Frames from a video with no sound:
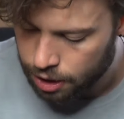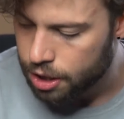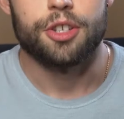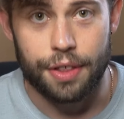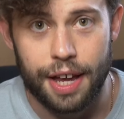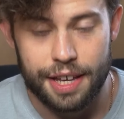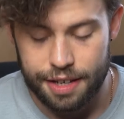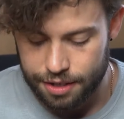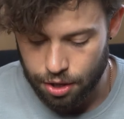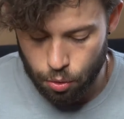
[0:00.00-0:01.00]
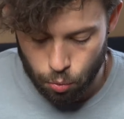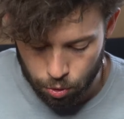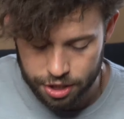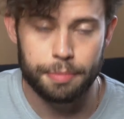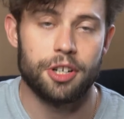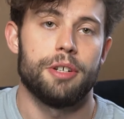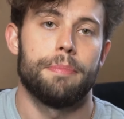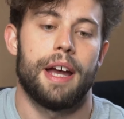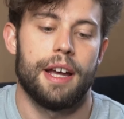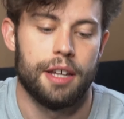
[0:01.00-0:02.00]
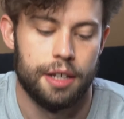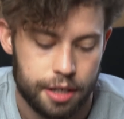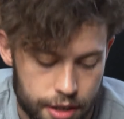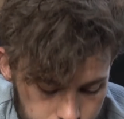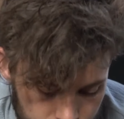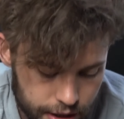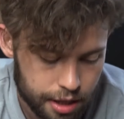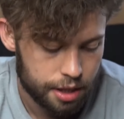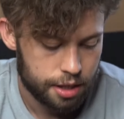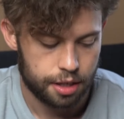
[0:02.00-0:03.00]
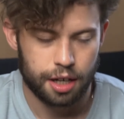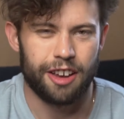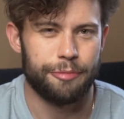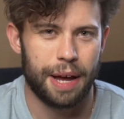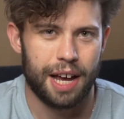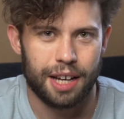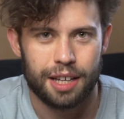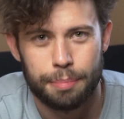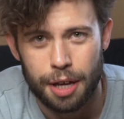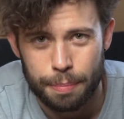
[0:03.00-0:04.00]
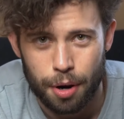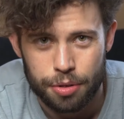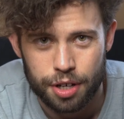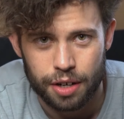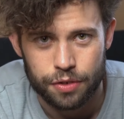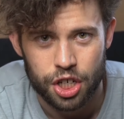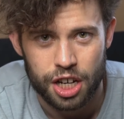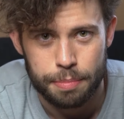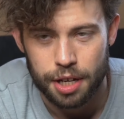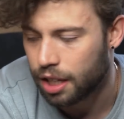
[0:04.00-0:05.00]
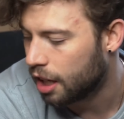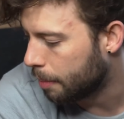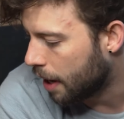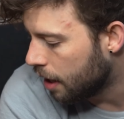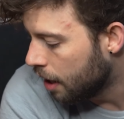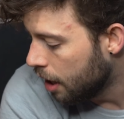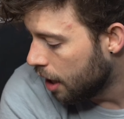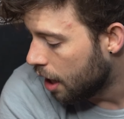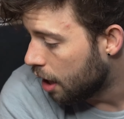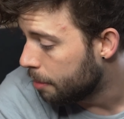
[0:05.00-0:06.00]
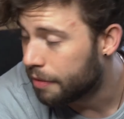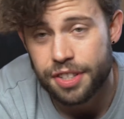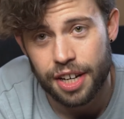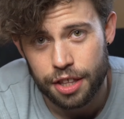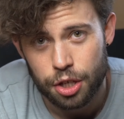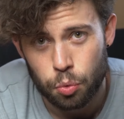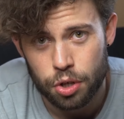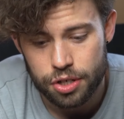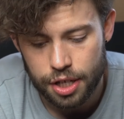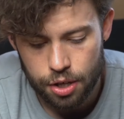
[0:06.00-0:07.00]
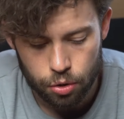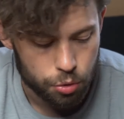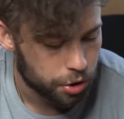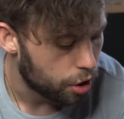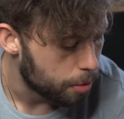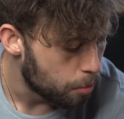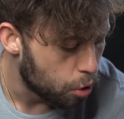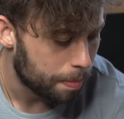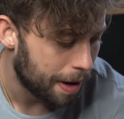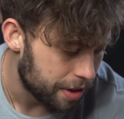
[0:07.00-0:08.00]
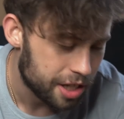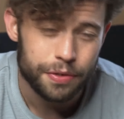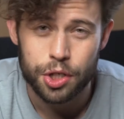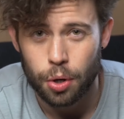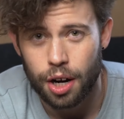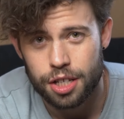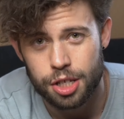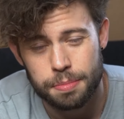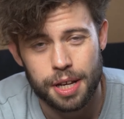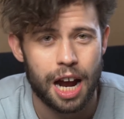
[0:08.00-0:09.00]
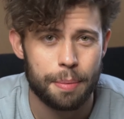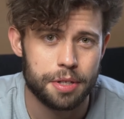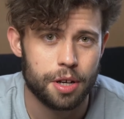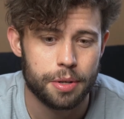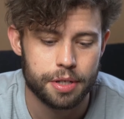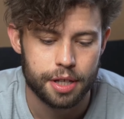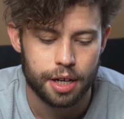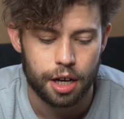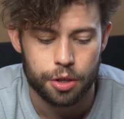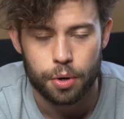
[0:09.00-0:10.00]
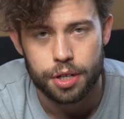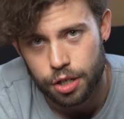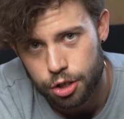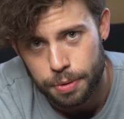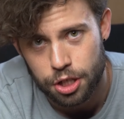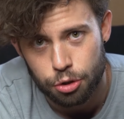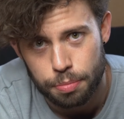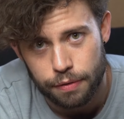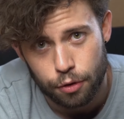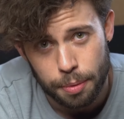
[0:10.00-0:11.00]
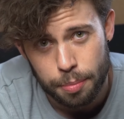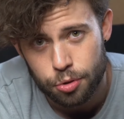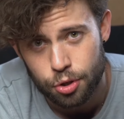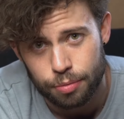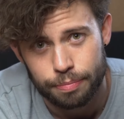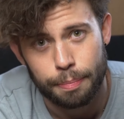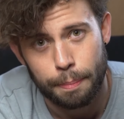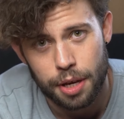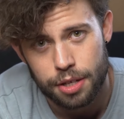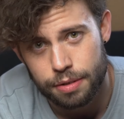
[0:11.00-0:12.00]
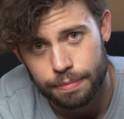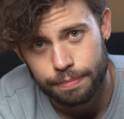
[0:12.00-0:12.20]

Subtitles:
So that is what's in my gym bag, life bag, bit of both, kind of a cheat, bit of clickbait. If there's anything you want to see or you want to know more about the individual items, happy to go into that. Otherwise, I'll speak to you beautiful people soon. Peace.